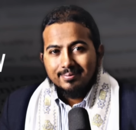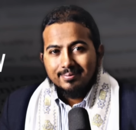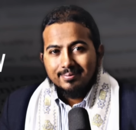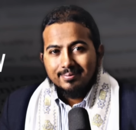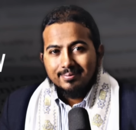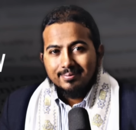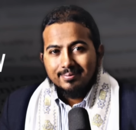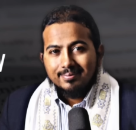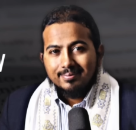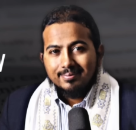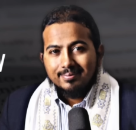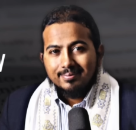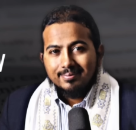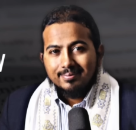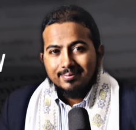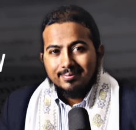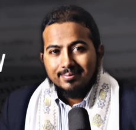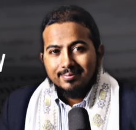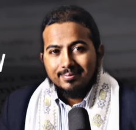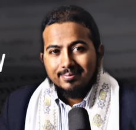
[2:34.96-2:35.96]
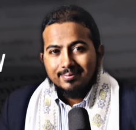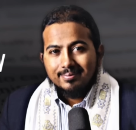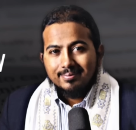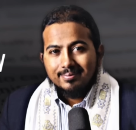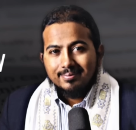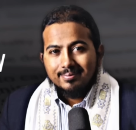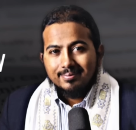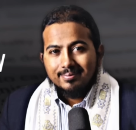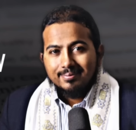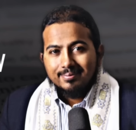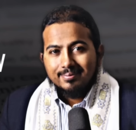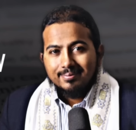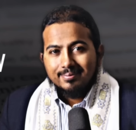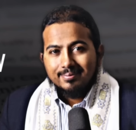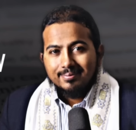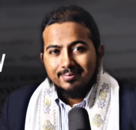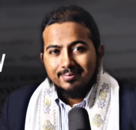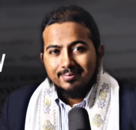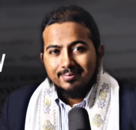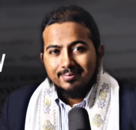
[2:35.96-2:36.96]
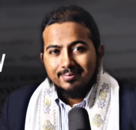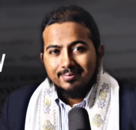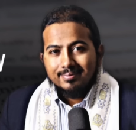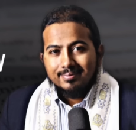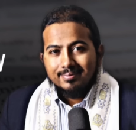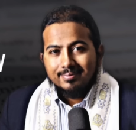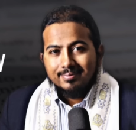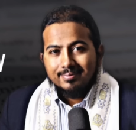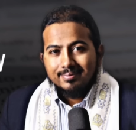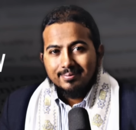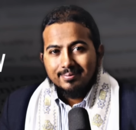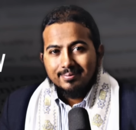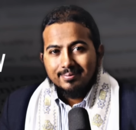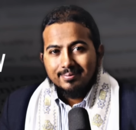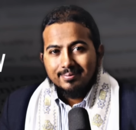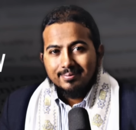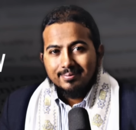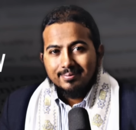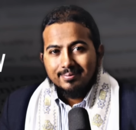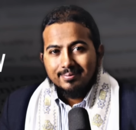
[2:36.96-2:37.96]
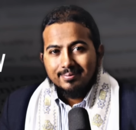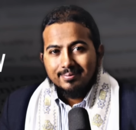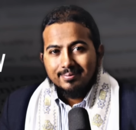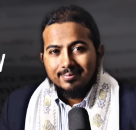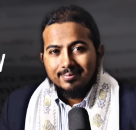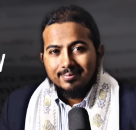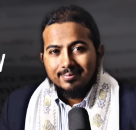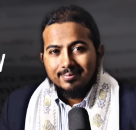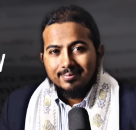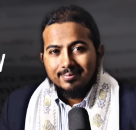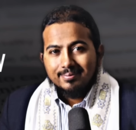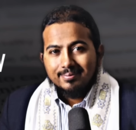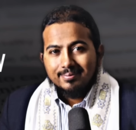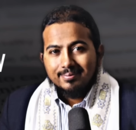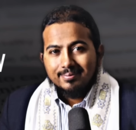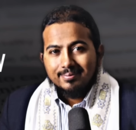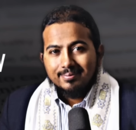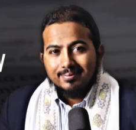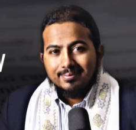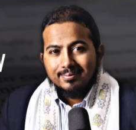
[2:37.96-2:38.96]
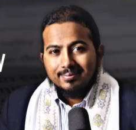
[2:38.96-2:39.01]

The face doesn't move, so there is nothing to read.